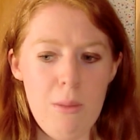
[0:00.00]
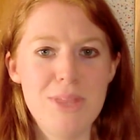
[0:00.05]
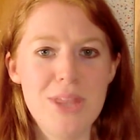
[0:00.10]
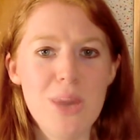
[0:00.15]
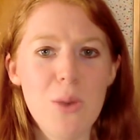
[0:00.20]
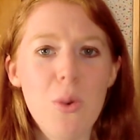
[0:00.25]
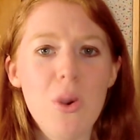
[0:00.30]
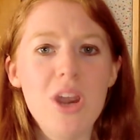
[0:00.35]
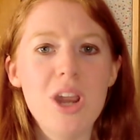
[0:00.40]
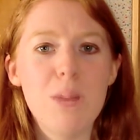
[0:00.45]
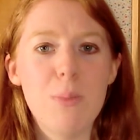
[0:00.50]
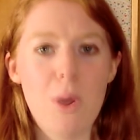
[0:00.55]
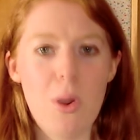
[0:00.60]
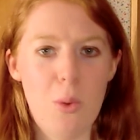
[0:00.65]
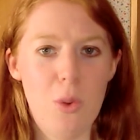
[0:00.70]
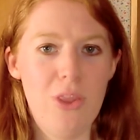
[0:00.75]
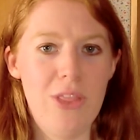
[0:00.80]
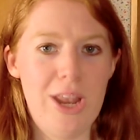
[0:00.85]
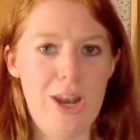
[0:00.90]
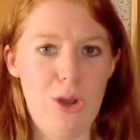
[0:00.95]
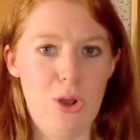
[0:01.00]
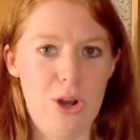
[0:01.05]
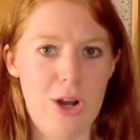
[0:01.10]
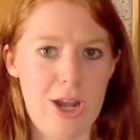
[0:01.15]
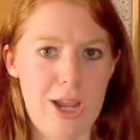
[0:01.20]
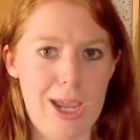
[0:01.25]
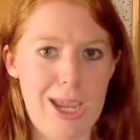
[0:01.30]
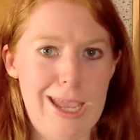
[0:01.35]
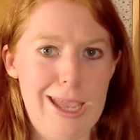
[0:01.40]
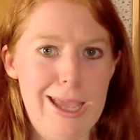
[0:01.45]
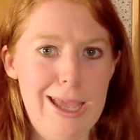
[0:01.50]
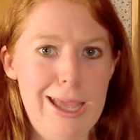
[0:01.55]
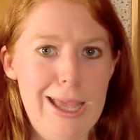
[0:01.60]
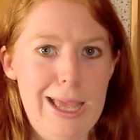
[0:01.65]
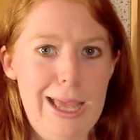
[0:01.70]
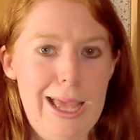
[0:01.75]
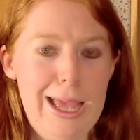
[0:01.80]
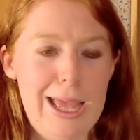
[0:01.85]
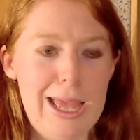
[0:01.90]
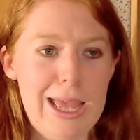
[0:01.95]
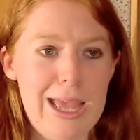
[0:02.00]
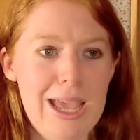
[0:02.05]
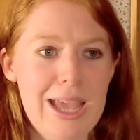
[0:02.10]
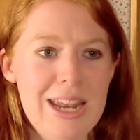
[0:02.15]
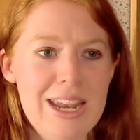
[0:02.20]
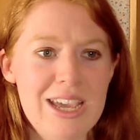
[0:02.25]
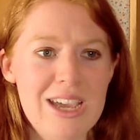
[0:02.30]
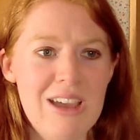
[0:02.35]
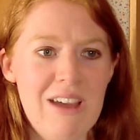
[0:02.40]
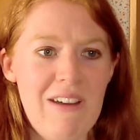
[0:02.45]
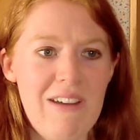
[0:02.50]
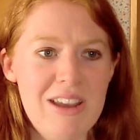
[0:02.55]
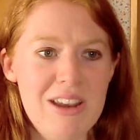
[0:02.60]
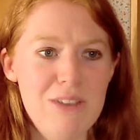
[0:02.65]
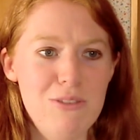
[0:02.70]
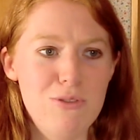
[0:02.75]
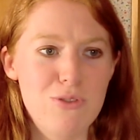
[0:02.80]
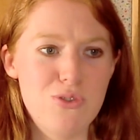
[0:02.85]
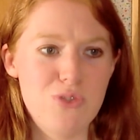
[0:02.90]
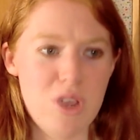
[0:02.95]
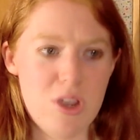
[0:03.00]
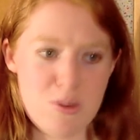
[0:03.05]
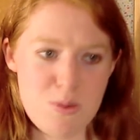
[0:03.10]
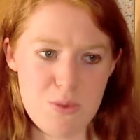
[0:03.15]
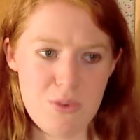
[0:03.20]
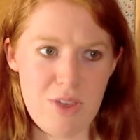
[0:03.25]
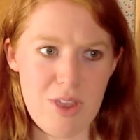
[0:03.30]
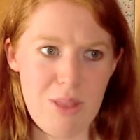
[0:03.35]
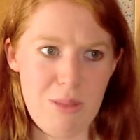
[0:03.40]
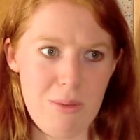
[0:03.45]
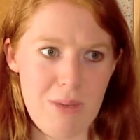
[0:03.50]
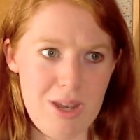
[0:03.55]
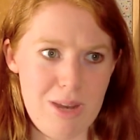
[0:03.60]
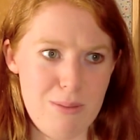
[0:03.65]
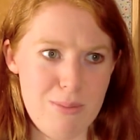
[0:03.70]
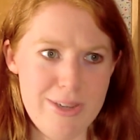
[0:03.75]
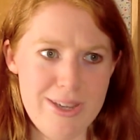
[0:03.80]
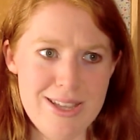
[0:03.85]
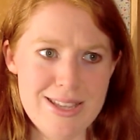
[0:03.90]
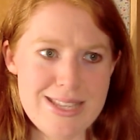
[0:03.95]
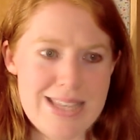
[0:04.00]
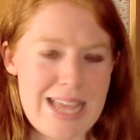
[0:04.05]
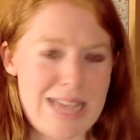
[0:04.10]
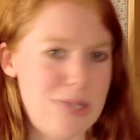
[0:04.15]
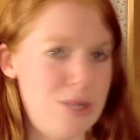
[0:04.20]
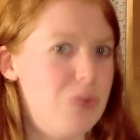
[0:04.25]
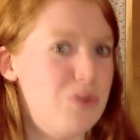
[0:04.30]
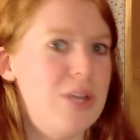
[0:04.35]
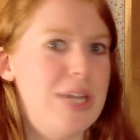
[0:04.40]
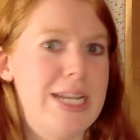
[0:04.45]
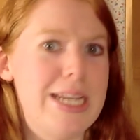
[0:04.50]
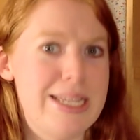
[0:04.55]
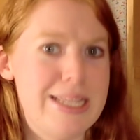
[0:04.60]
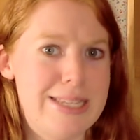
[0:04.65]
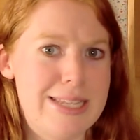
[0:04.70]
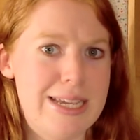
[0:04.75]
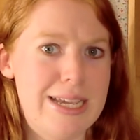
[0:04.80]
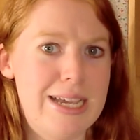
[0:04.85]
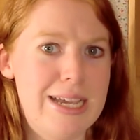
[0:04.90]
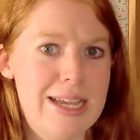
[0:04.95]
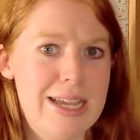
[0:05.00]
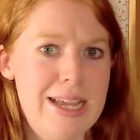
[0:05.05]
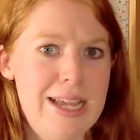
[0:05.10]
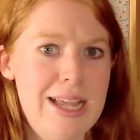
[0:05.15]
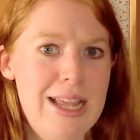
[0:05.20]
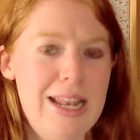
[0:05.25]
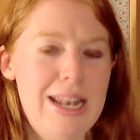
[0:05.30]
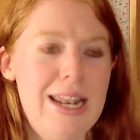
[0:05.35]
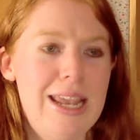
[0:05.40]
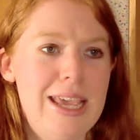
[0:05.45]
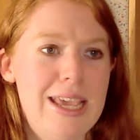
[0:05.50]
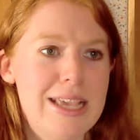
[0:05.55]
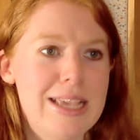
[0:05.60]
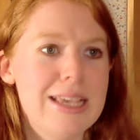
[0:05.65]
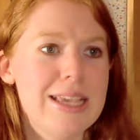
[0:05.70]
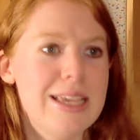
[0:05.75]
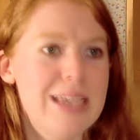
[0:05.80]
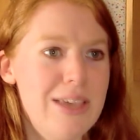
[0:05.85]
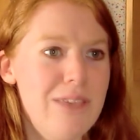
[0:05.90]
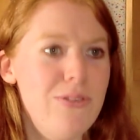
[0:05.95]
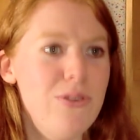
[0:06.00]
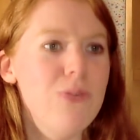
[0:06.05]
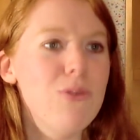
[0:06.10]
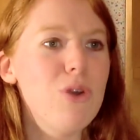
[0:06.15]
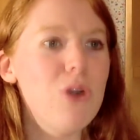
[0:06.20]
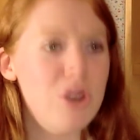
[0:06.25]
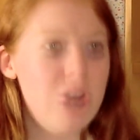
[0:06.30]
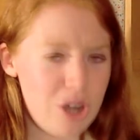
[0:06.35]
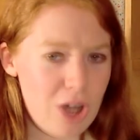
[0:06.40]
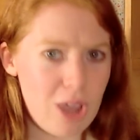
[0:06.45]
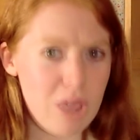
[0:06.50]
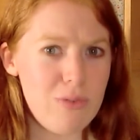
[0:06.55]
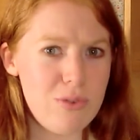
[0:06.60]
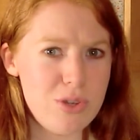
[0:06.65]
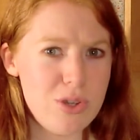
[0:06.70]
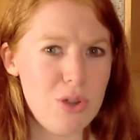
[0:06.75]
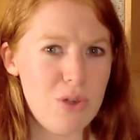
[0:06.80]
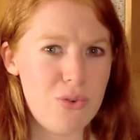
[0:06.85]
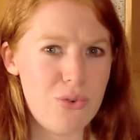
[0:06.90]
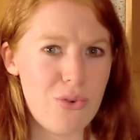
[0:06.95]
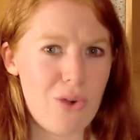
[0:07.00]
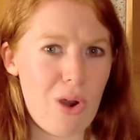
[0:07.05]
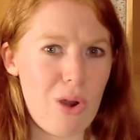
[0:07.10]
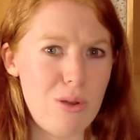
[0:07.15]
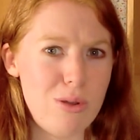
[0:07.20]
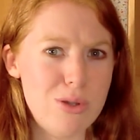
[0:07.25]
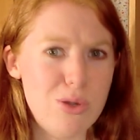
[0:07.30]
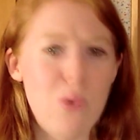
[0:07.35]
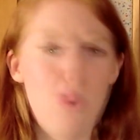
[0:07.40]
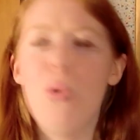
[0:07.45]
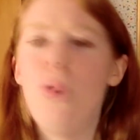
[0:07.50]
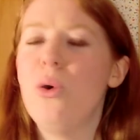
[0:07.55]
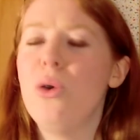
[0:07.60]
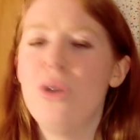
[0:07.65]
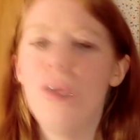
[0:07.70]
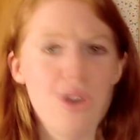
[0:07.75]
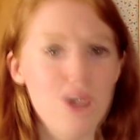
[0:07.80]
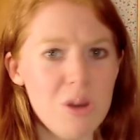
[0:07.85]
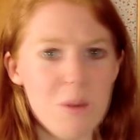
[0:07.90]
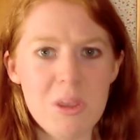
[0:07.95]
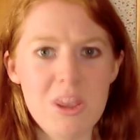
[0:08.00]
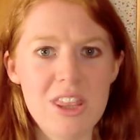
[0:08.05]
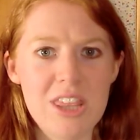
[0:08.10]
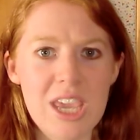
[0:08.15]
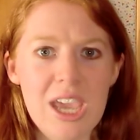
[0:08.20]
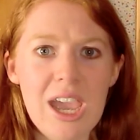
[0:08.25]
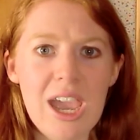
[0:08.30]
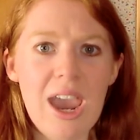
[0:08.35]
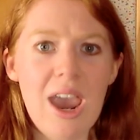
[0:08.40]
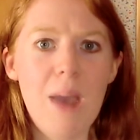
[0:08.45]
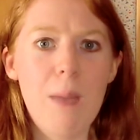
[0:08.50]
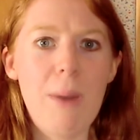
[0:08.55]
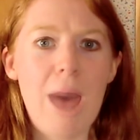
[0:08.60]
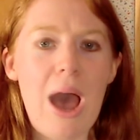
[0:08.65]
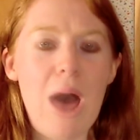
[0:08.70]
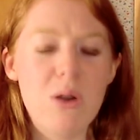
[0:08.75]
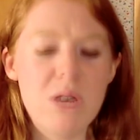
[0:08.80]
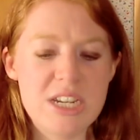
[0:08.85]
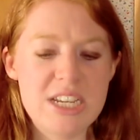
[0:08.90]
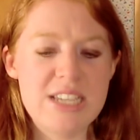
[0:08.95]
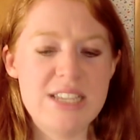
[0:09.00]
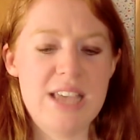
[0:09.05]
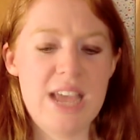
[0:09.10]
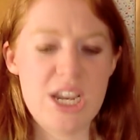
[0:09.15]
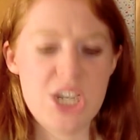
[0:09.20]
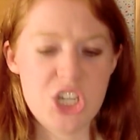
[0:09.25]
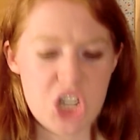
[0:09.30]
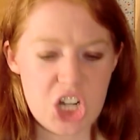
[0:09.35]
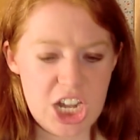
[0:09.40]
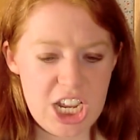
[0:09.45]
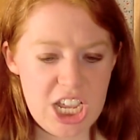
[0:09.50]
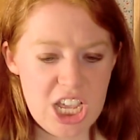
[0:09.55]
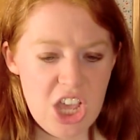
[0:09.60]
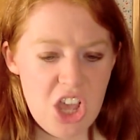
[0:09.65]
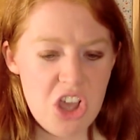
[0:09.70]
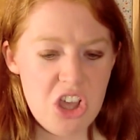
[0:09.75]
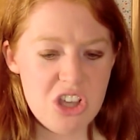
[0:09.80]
but they're worried about what they look like. and it kind of drives me around the bend because that's not realistic. Like, if you've got a knife to your throat, all you're going to be thinking about is actually